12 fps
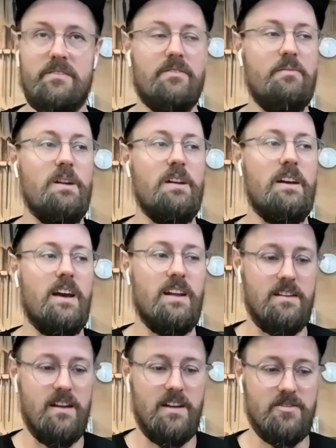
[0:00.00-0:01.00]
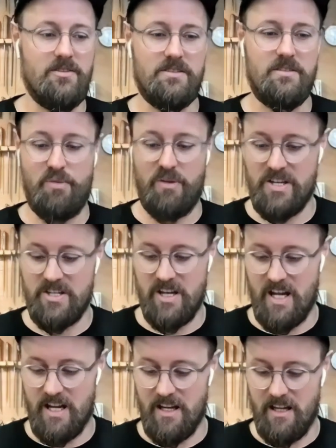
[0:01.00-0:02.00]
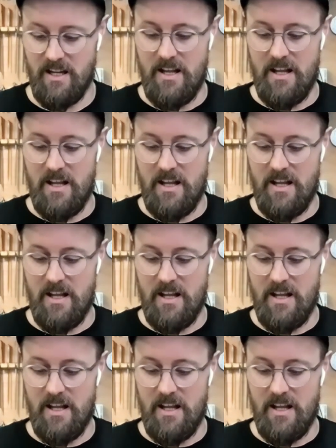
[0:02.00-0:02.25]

for a minute and just appreciate,